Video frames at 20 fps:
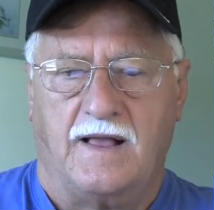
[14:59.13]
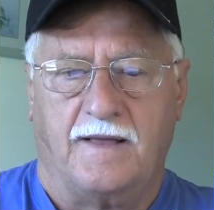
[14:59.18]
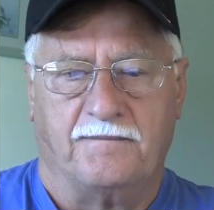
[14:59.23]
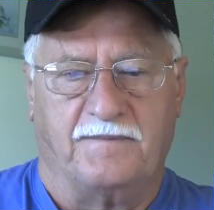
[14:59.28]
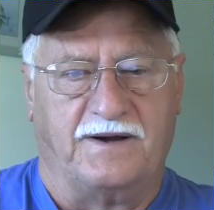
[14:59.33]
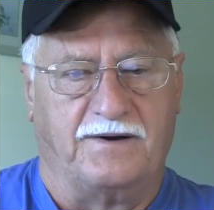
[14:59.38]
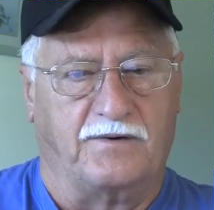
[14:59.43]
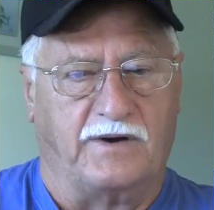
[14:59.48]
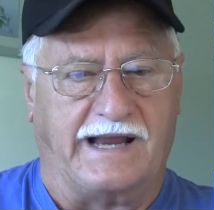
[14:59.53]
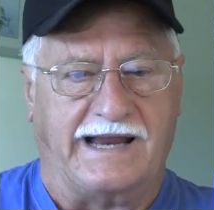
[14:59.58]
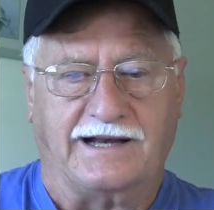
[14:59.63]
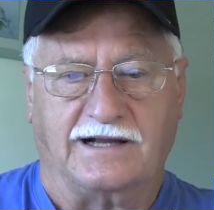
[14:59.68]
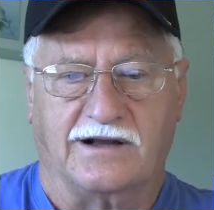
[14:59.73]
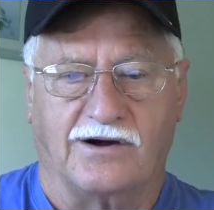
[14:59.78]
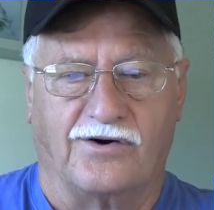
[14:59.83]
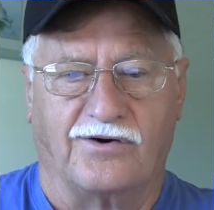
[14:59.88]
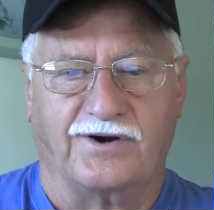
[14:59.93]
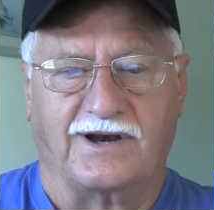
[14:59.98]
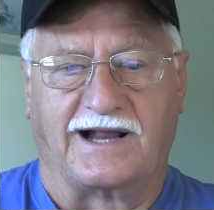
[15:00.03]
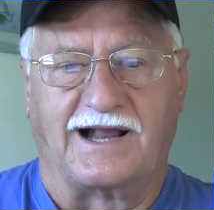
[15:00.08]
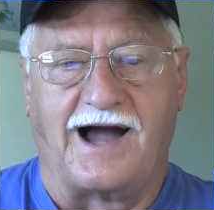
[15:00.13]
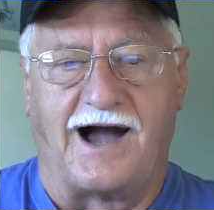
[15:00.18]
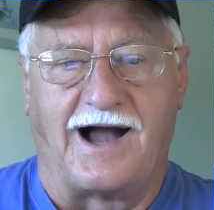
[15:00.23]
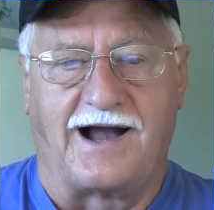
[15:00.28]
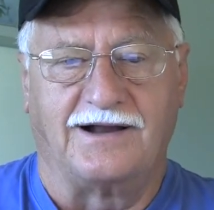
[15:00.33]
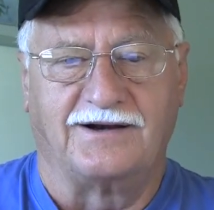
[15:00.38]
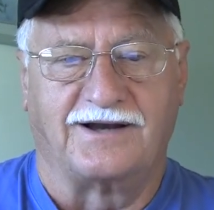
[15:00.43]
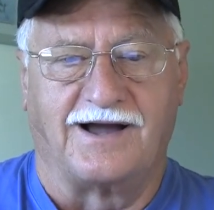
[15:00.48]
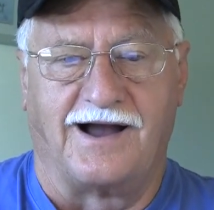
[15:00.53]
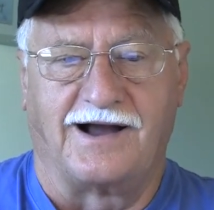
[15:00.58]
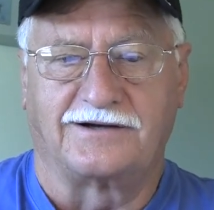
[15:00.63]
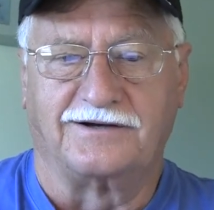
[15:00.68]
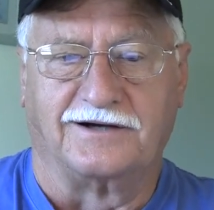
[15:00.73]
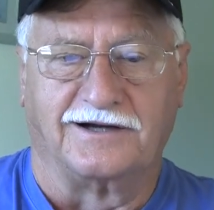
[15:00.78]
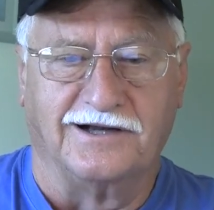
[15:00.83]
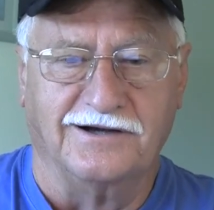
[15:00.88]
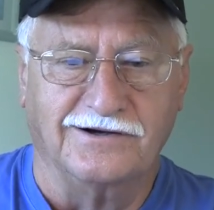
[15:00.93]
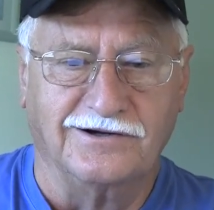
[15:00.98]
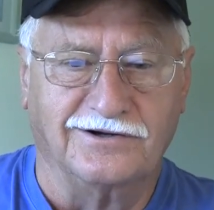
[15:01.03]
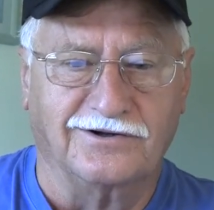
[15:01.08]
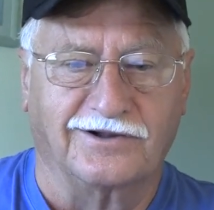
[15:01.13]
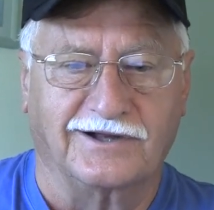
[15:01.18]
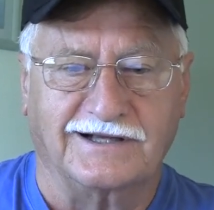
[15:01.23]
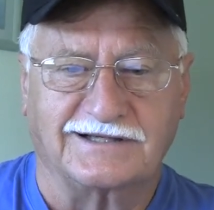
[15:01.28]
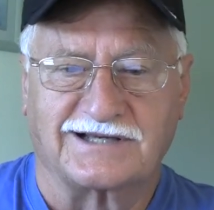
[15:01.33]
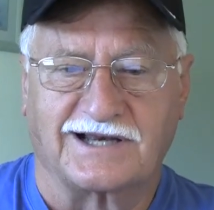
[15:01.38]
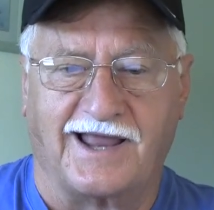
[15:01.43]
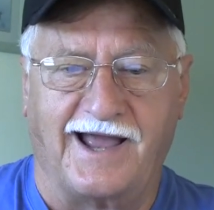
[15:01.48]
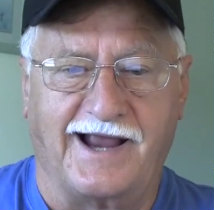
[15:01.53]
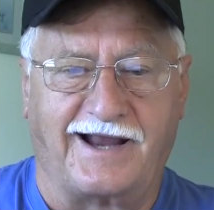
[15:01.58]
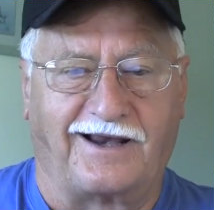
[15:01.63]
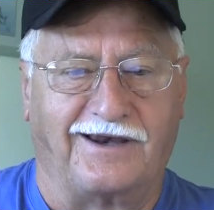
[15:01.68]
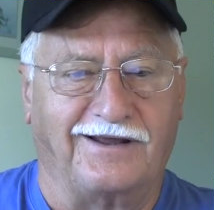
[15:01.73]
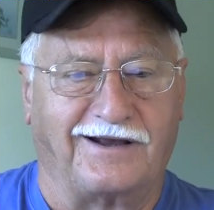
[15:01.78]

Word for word: But in going to Dr. Google, it's like